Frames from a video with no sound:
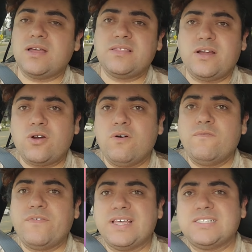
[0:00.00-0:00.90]
their
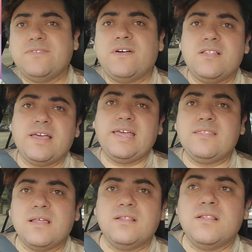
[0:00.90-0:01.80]
own festival
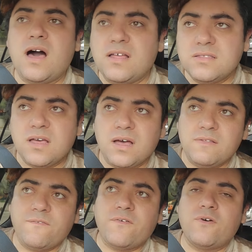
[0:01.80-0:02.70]
in
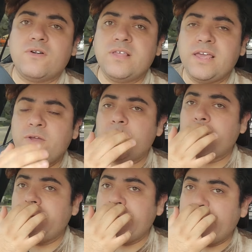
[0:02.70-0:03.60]
London for the
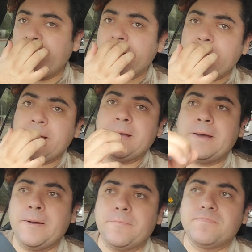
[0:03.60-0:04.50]
European um,